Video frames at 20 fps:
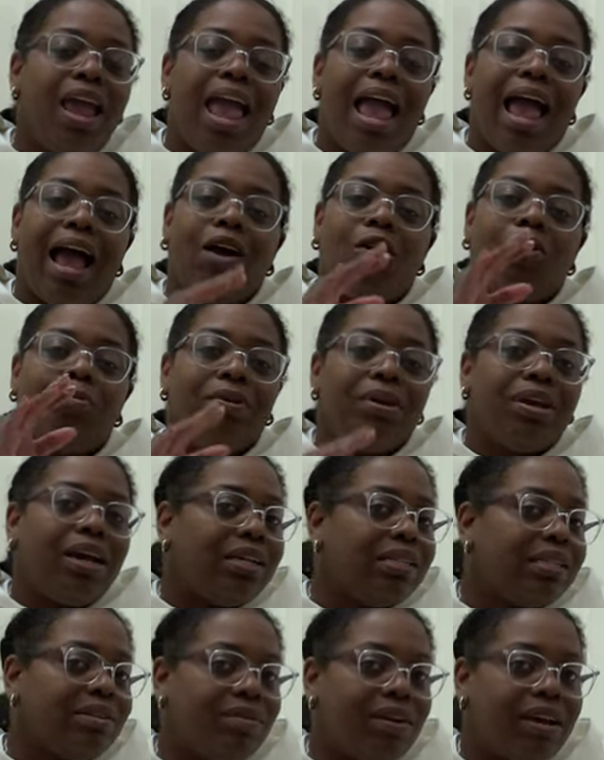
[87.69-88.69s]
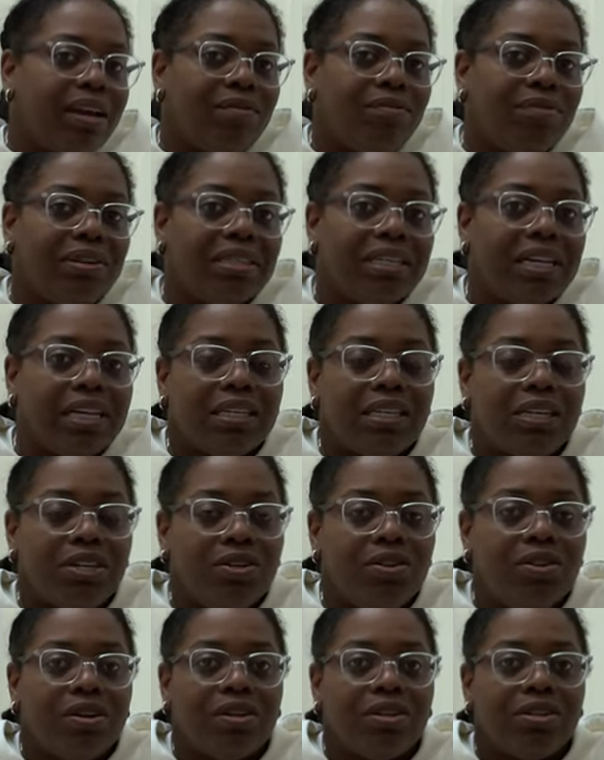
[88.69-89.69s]
I hope you guys have had a fantastic new
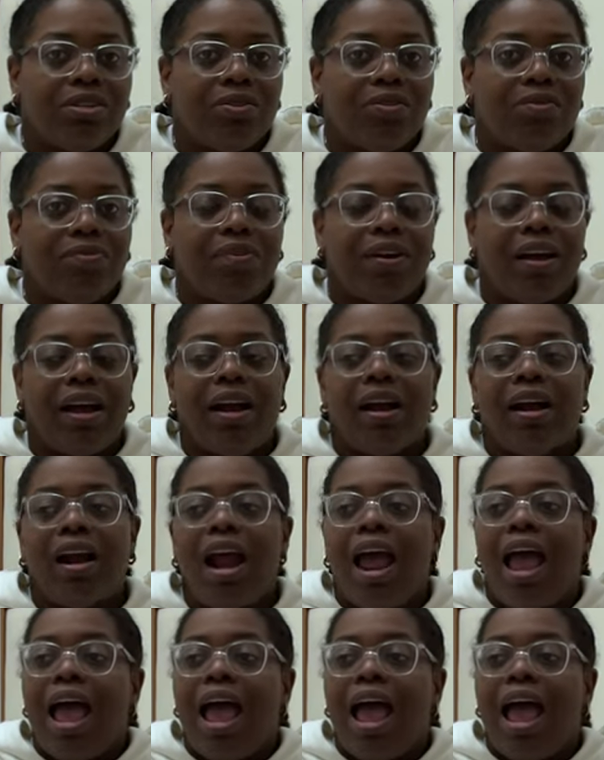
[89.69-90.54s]
year so far.